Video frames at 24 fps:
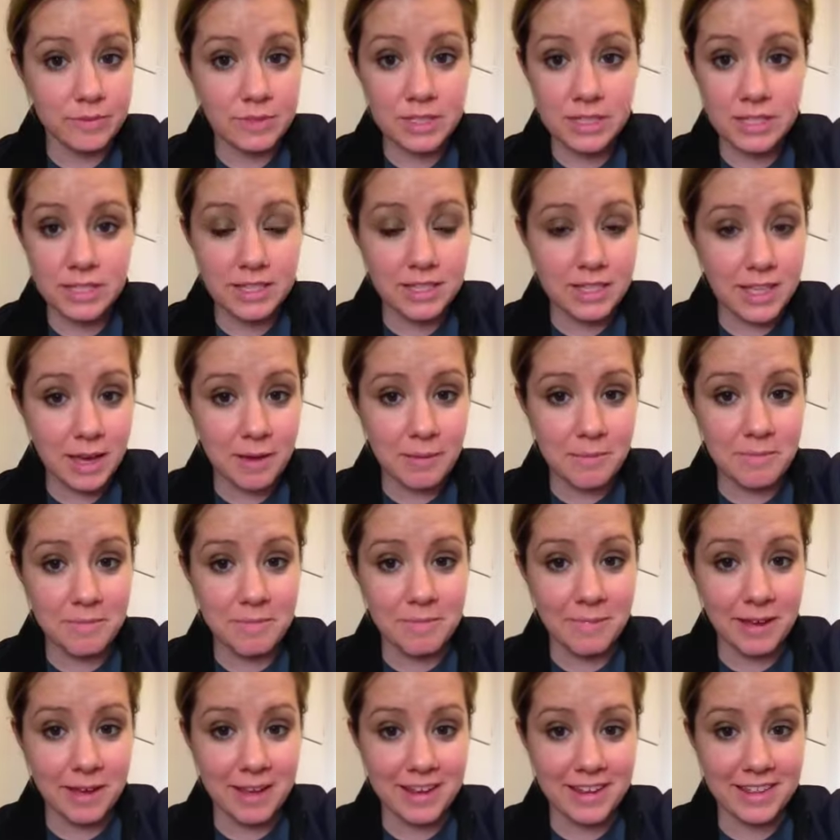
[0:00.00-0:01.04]
I didn't eat that
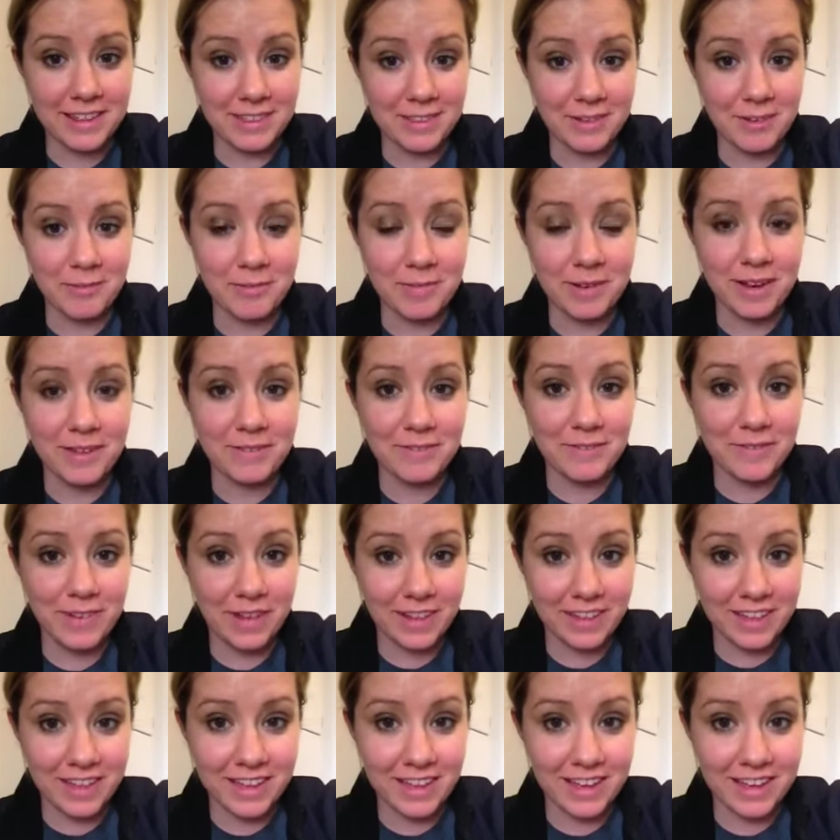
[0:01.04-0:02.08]
many though, but I
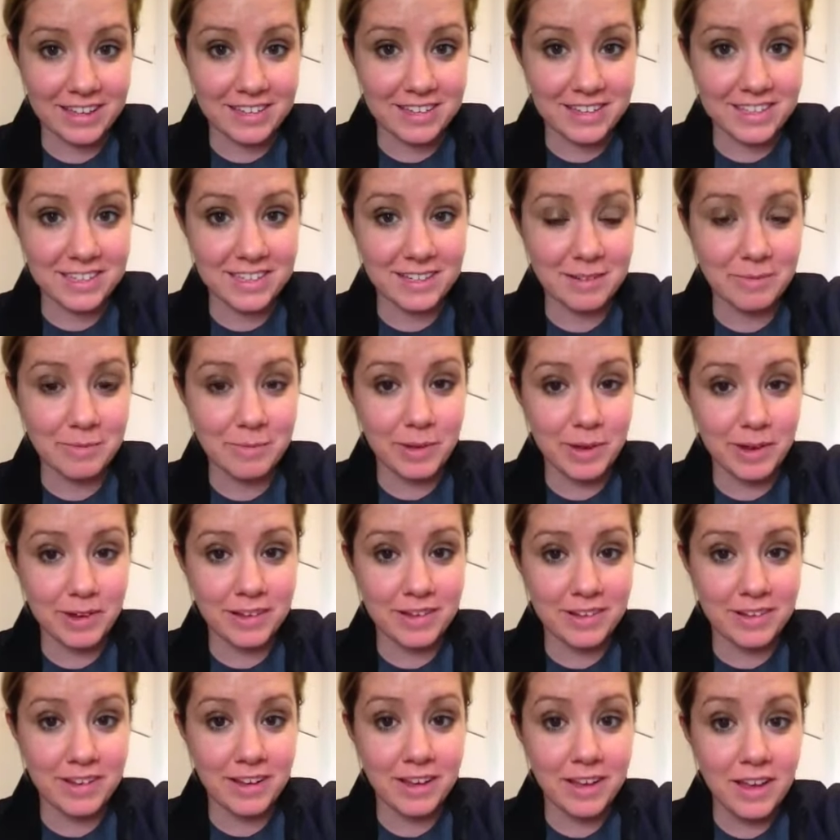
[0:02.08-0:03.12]
felt like I did compared
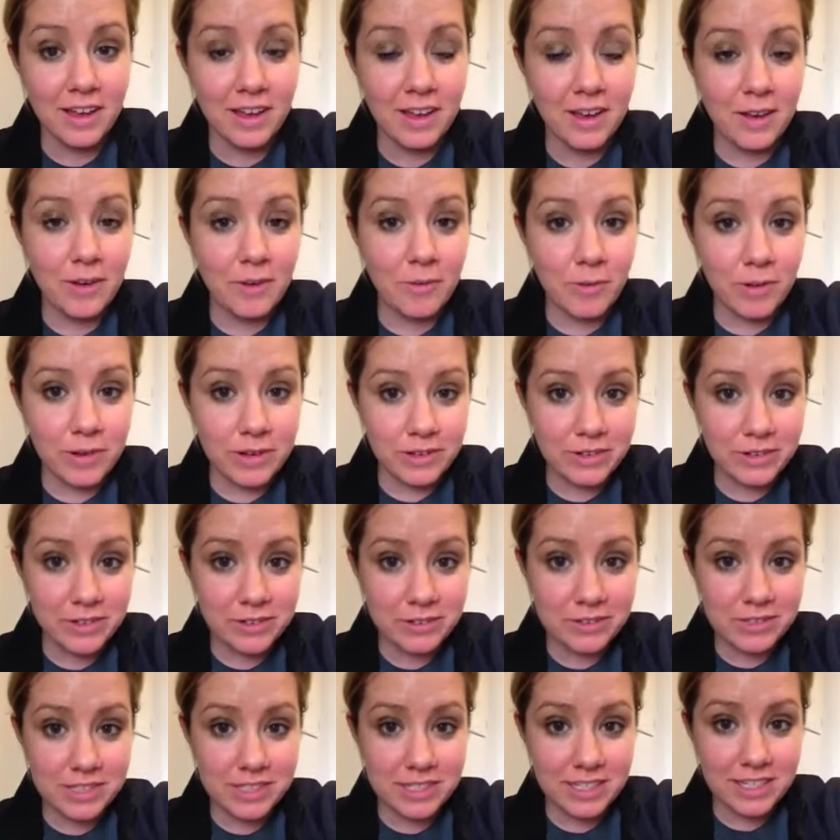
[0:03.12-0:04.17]
to what you're
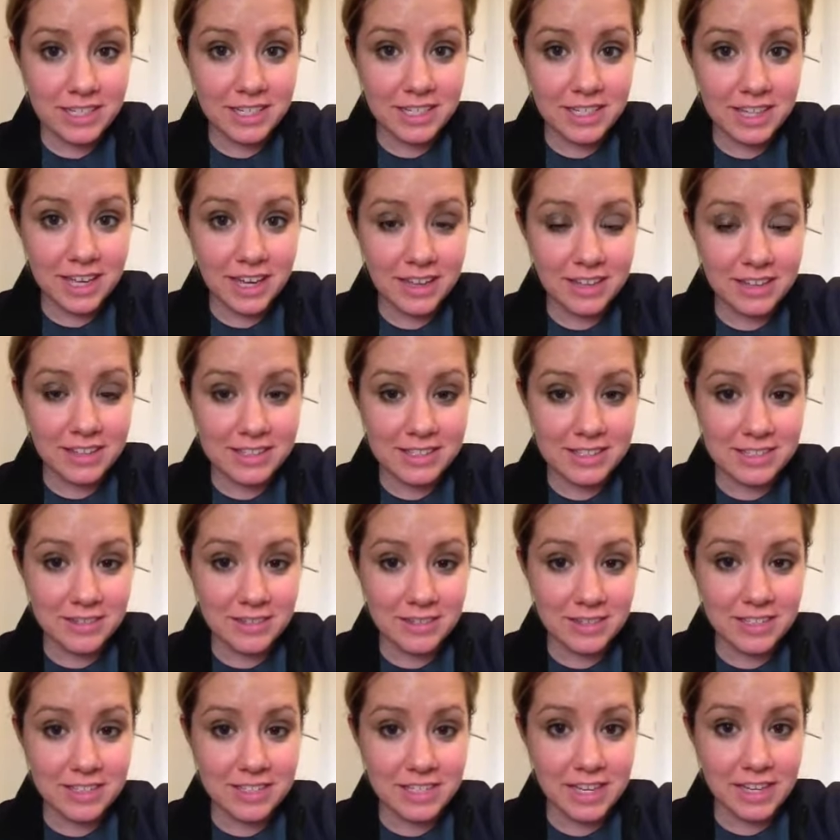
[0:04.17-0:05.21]
used to eating out of these little
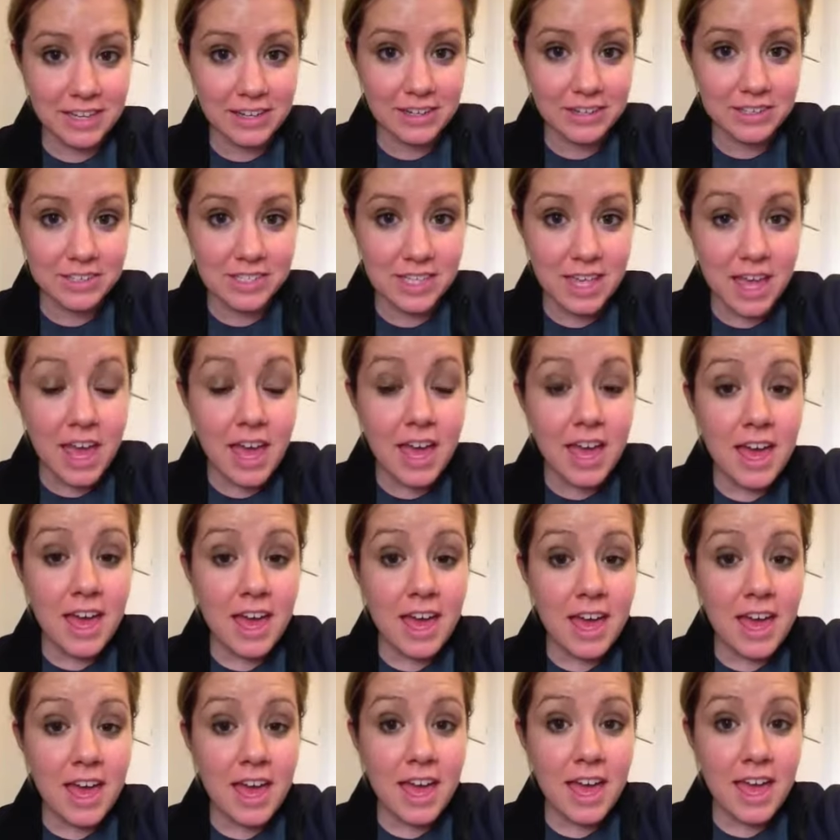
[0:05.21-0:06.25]
containers.
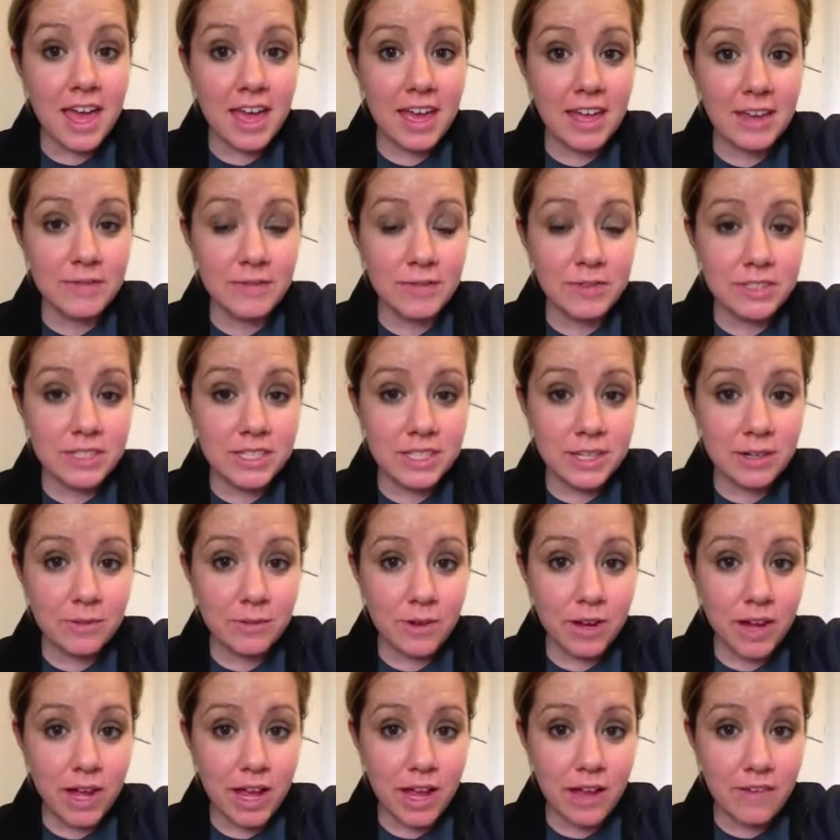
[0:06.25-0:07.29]
And for dinner,
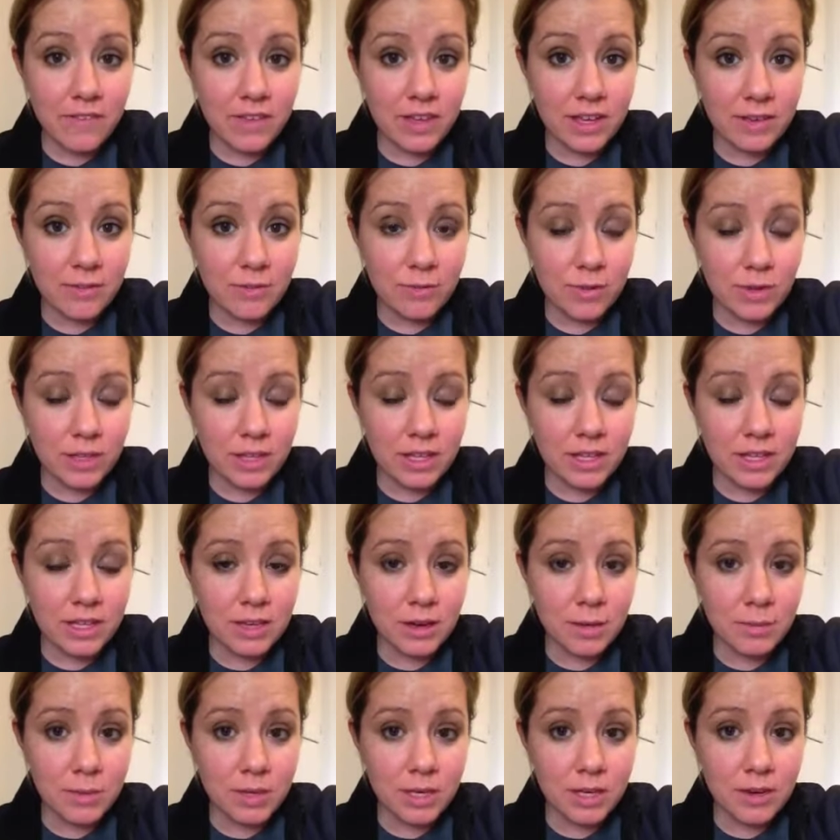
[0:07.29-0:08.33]
we're having really
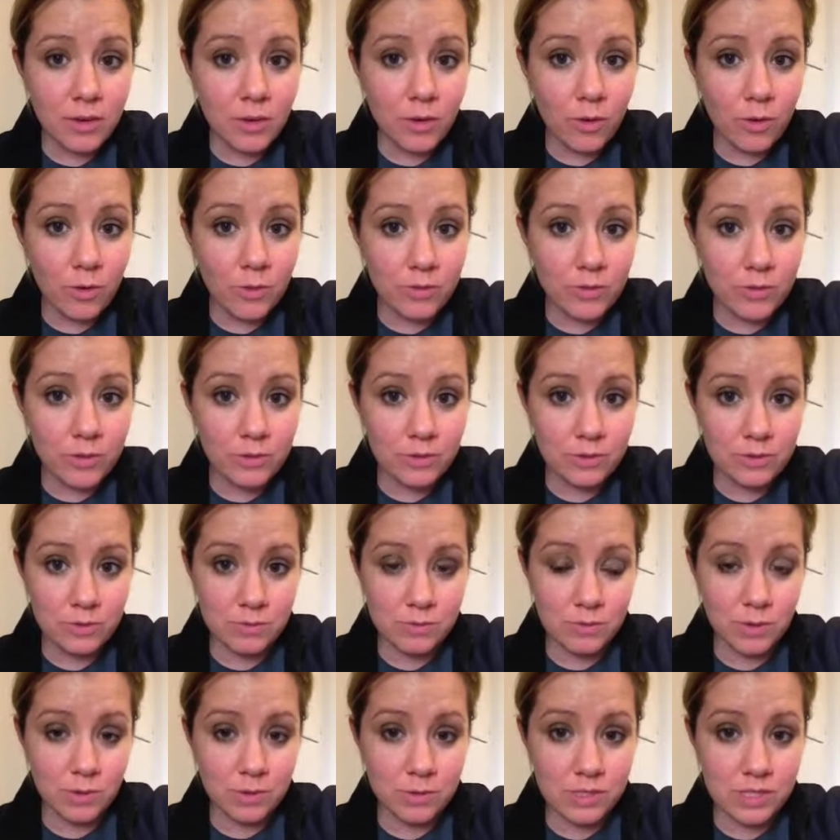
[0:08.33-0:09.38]
yummy Whole Foods
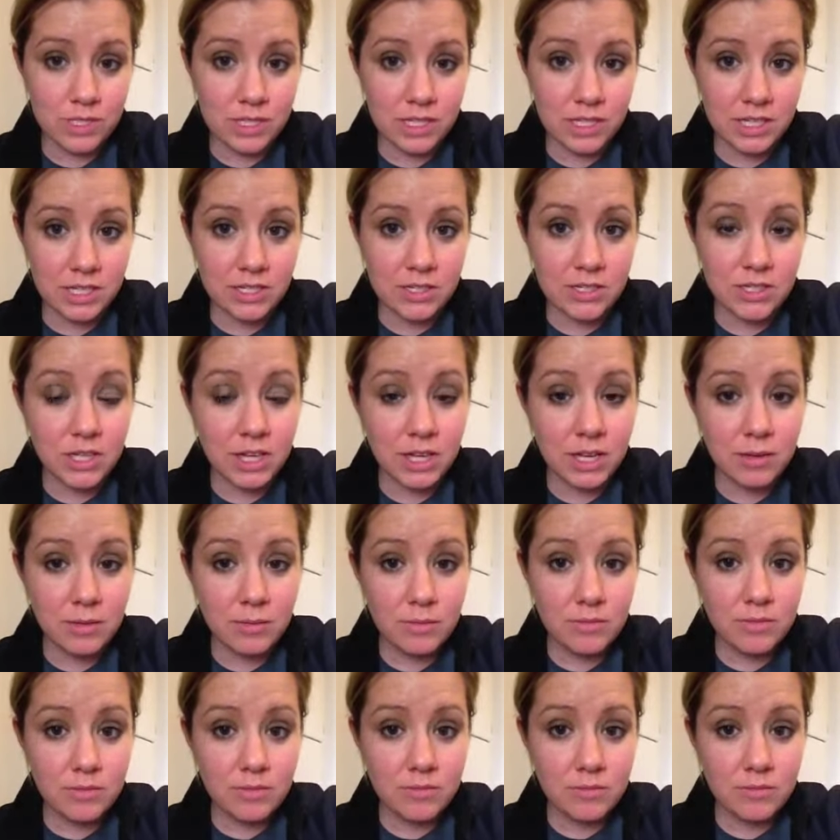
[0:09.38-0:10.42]
roasted
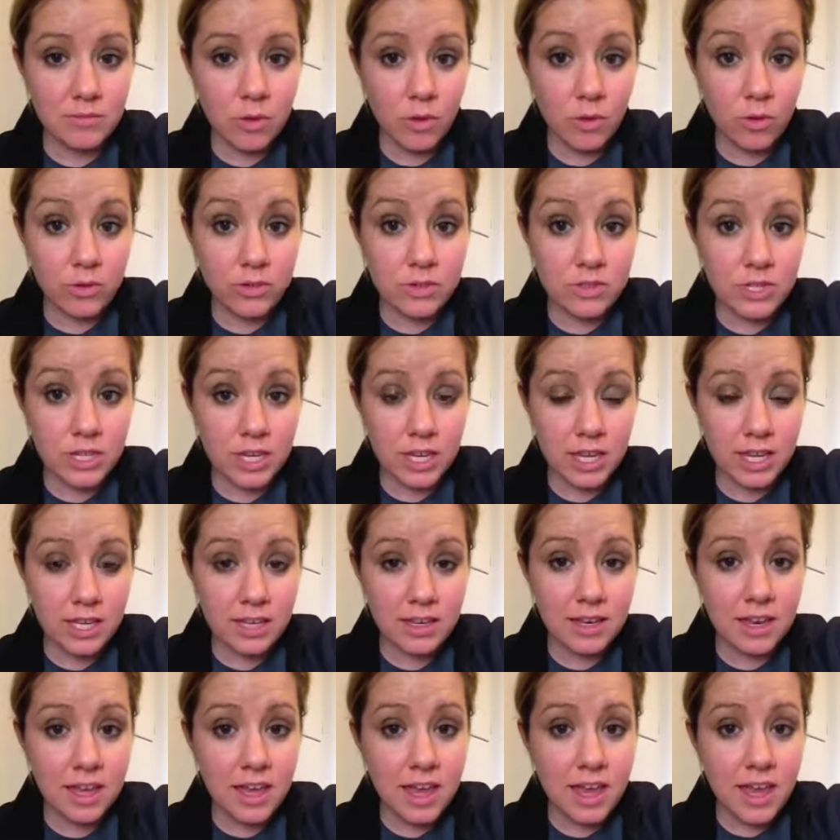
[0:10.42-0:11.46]
chicken, whole
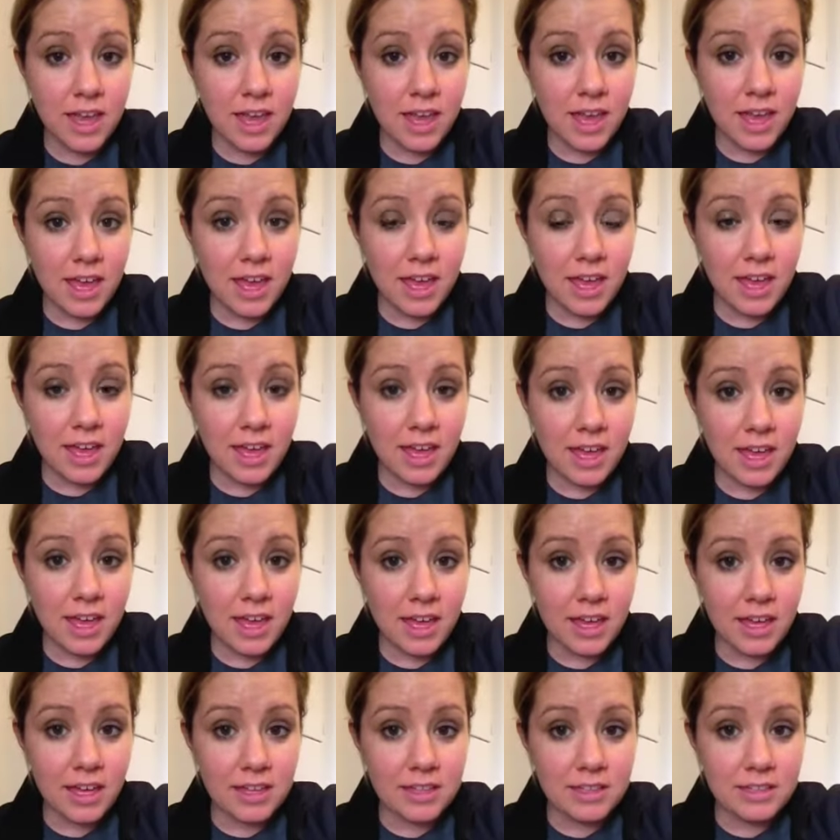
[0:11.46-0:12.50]
chicken,
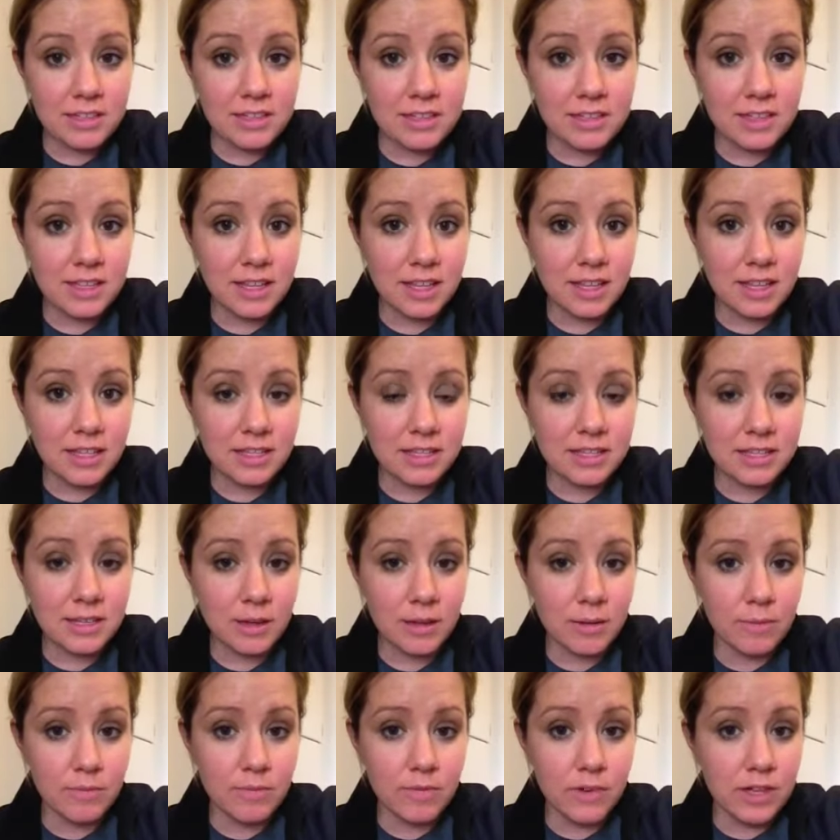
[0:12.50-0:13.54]
and then
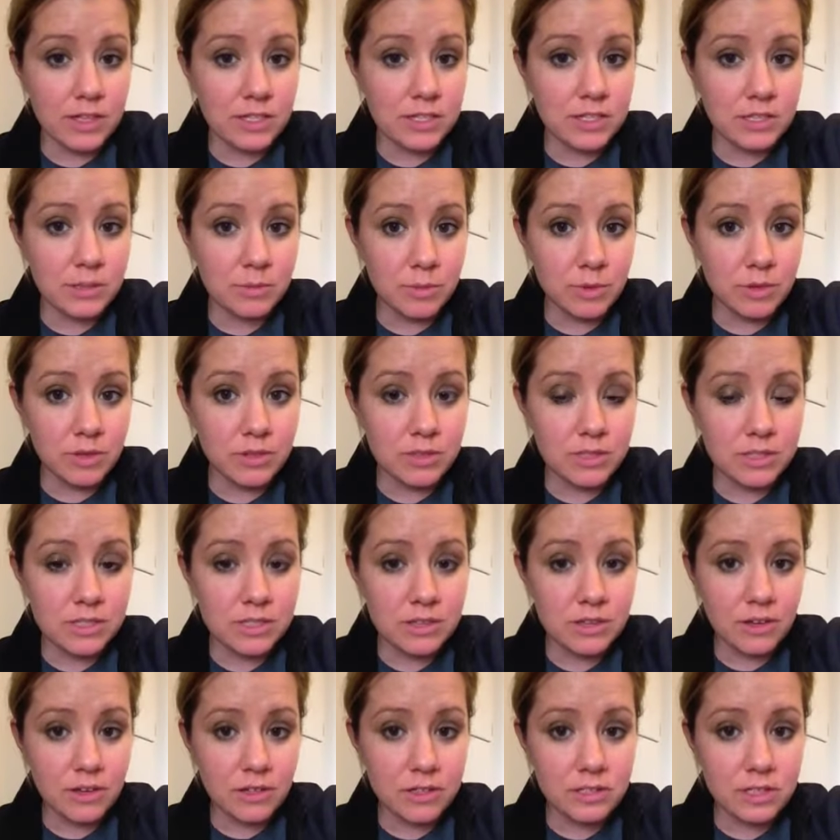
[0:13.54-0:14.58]
some vegetables
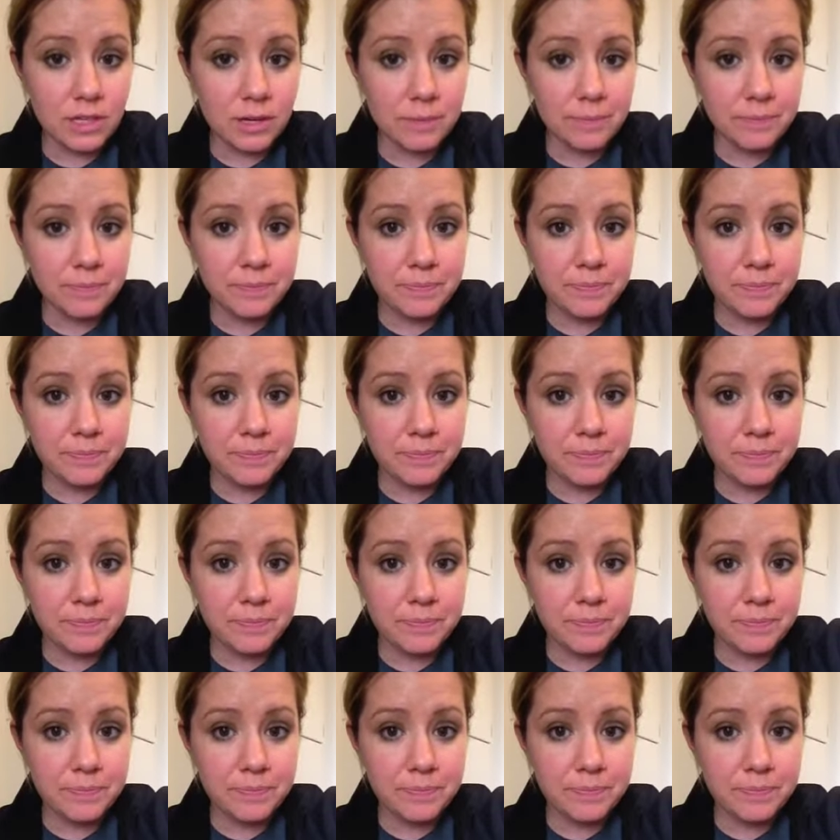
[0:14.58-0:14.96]
cooked up.